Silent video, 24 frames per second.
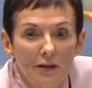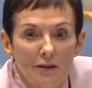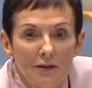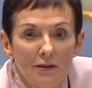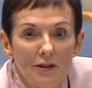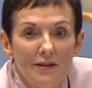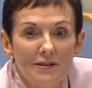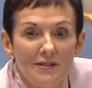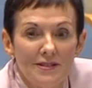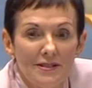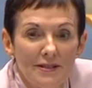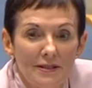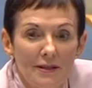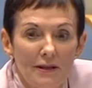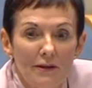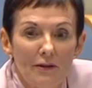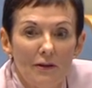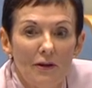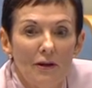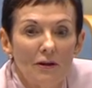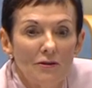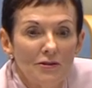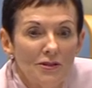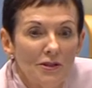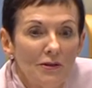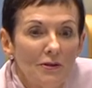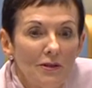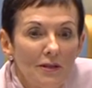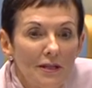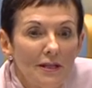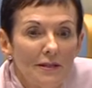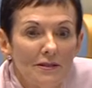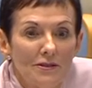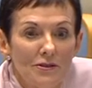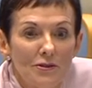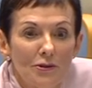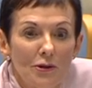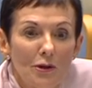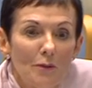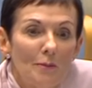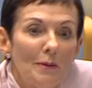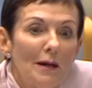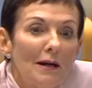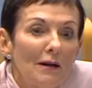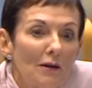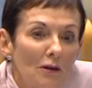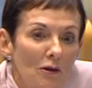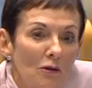scenario. So I think it's not
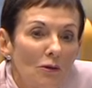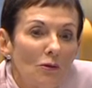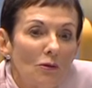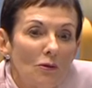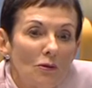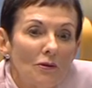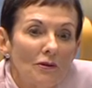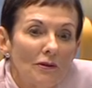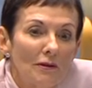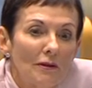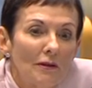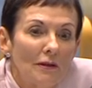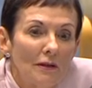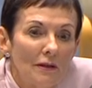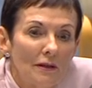about court,